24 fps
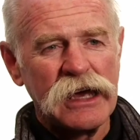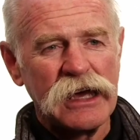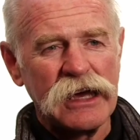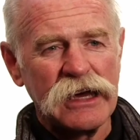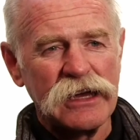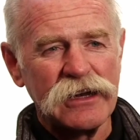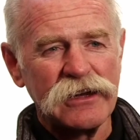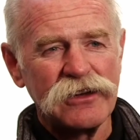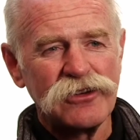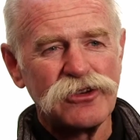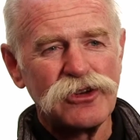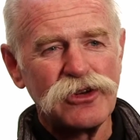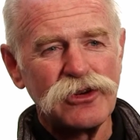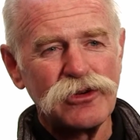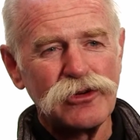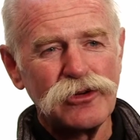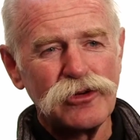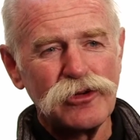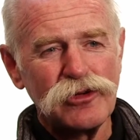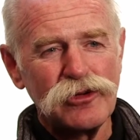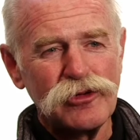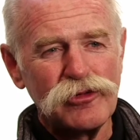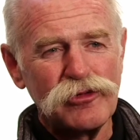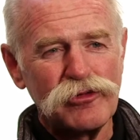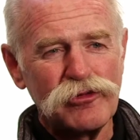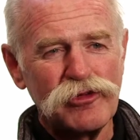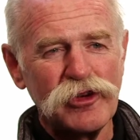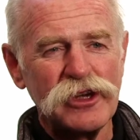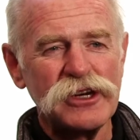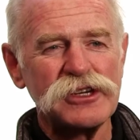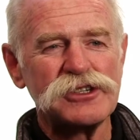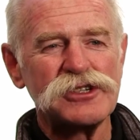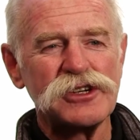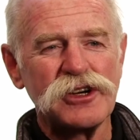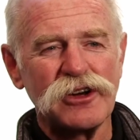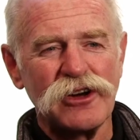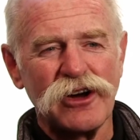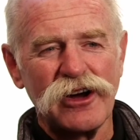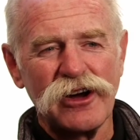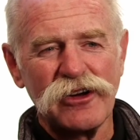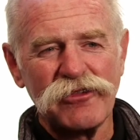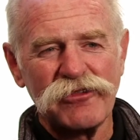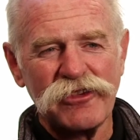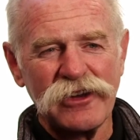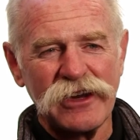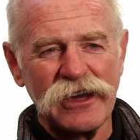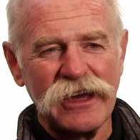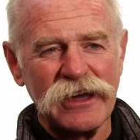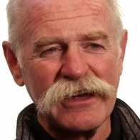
and to finish it off in